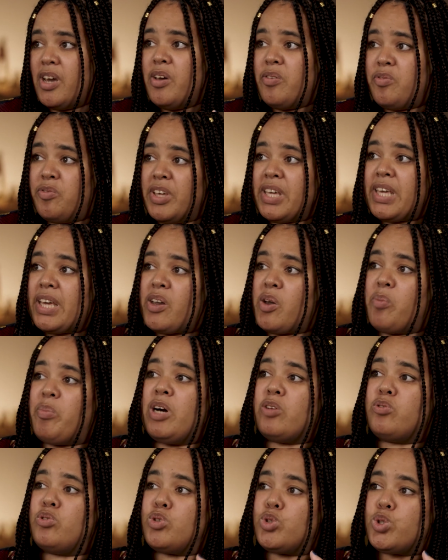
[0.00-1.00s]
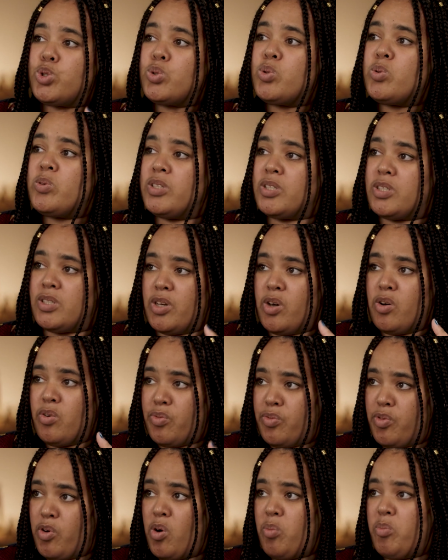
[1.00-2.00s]
thinking about the truest
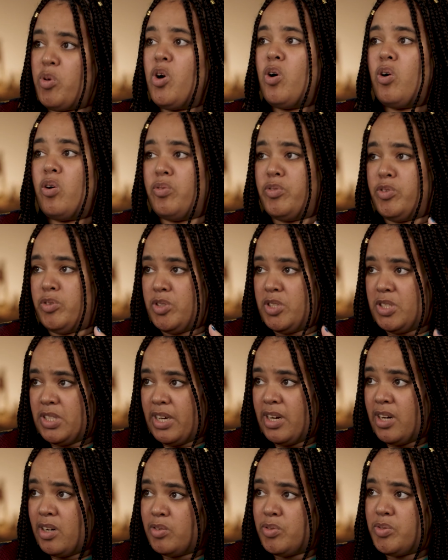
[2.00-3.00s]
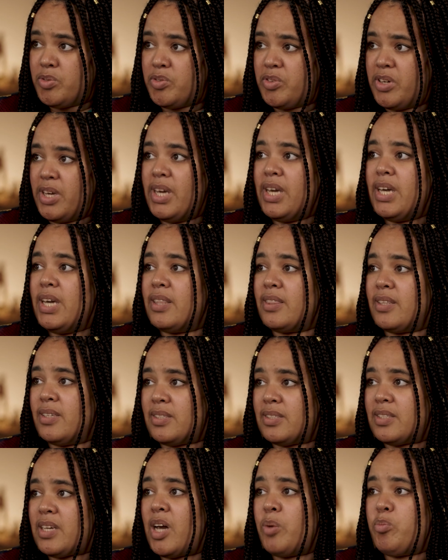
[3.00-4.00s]
form of yourself in
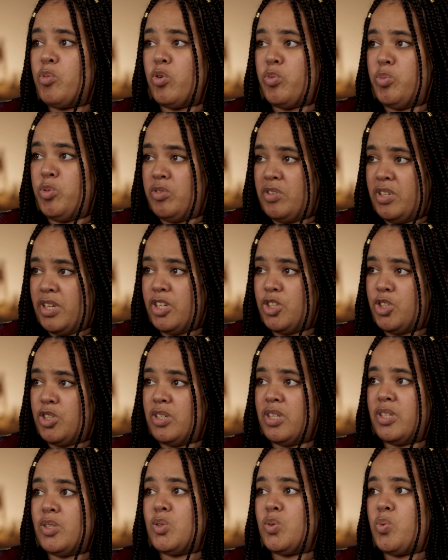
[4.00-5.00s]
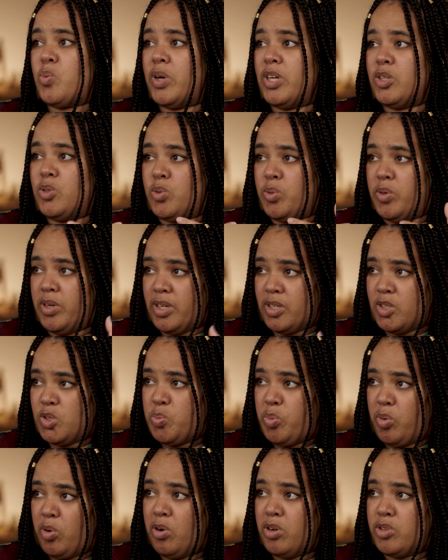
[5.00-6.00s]
this time of mutation as a way to
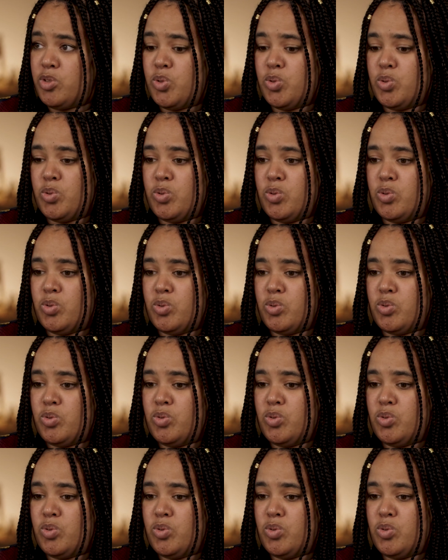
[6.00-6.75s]
explore, to